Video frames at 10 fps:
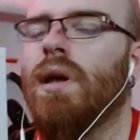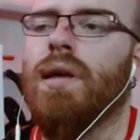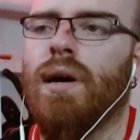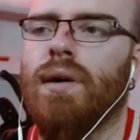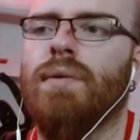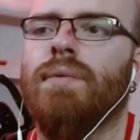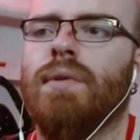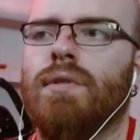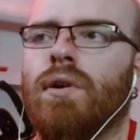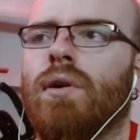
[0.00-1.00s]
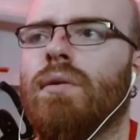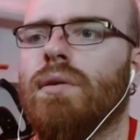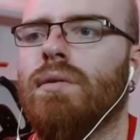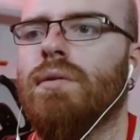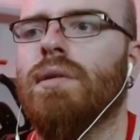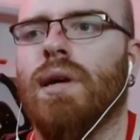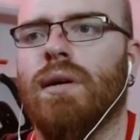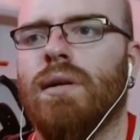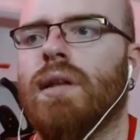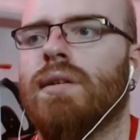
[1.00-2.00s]
Yeah. So, yeah,
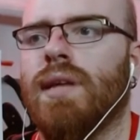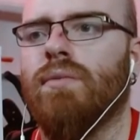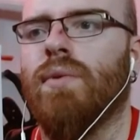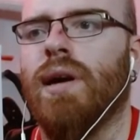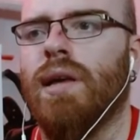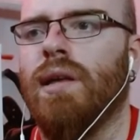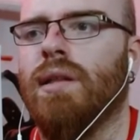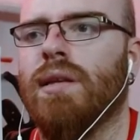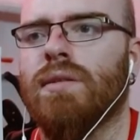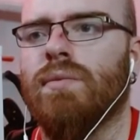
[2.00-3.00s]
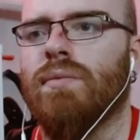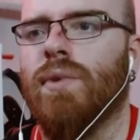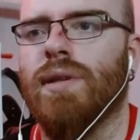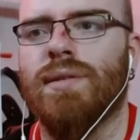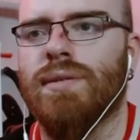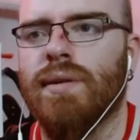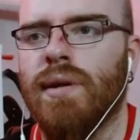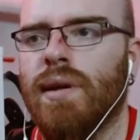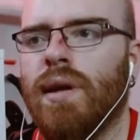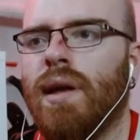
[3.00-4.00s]
I understand why he doesn't want
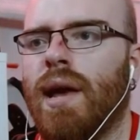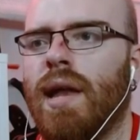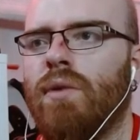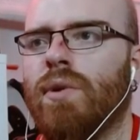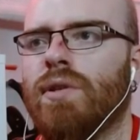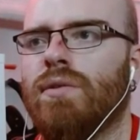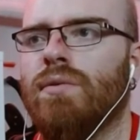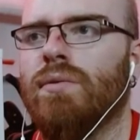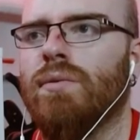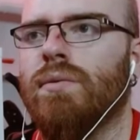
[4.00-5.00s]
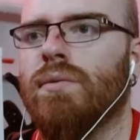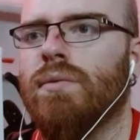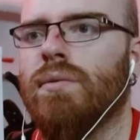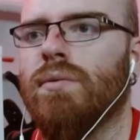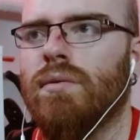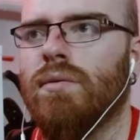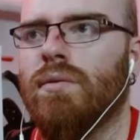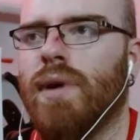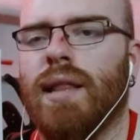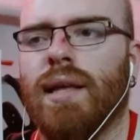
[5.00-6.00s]
anyone to
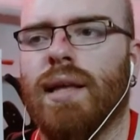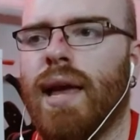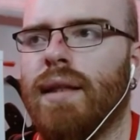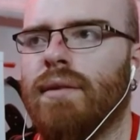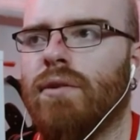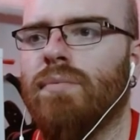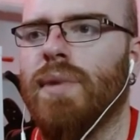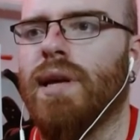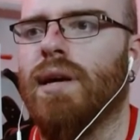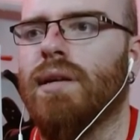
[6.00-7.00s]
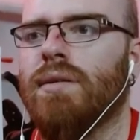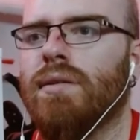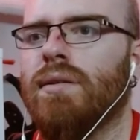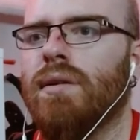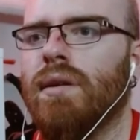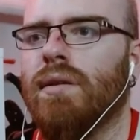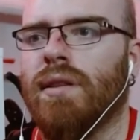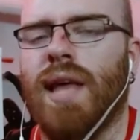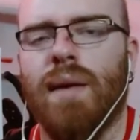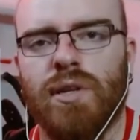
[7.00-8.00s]
handle a gun. Not because the
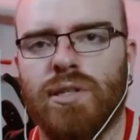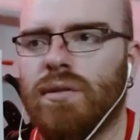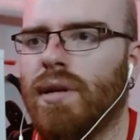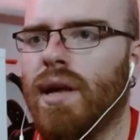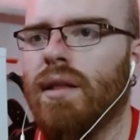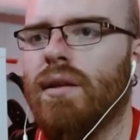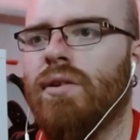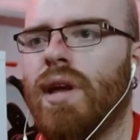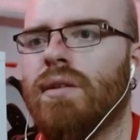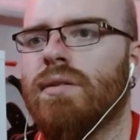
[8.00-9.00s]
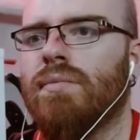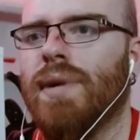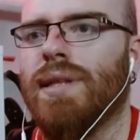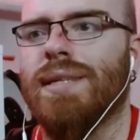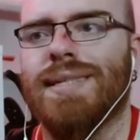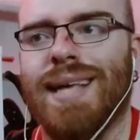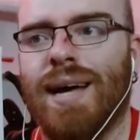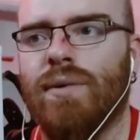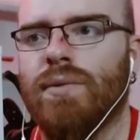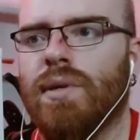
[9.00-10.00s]
damage the gun creates, but the
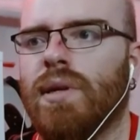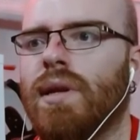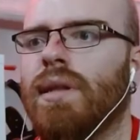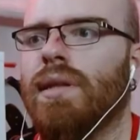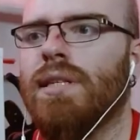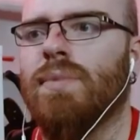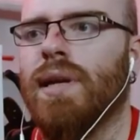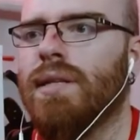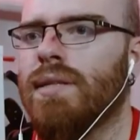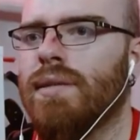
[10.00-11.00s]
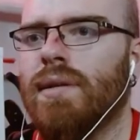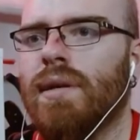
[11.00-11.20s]
sound. This place